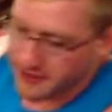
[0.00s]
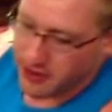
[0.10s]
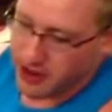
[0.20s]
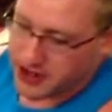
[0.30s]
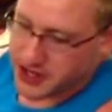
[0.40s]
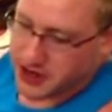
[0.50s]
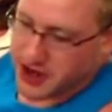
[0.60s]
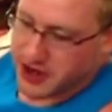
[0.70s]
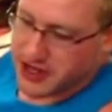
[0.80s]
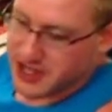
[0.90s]
you also
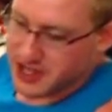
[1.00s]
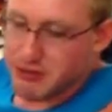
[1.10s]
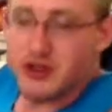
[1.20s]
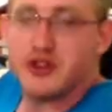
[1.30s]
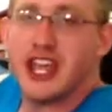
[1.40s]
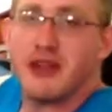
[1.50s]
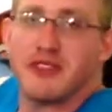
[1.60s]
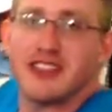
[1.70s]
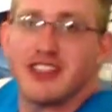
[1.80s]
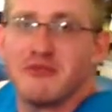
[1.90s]
notice this blue tape
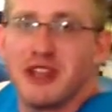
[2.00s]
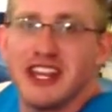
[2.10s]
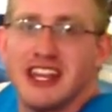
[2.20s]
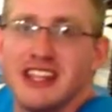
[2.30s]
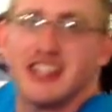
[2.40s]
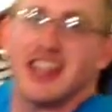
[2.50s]
that's on my knees,